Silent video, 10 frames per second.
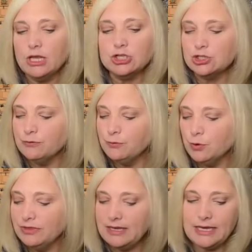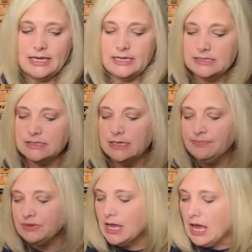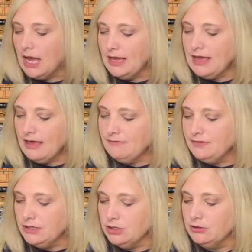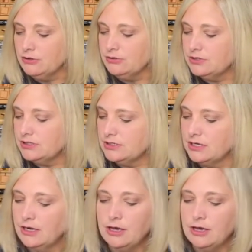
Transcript: So for these, I have used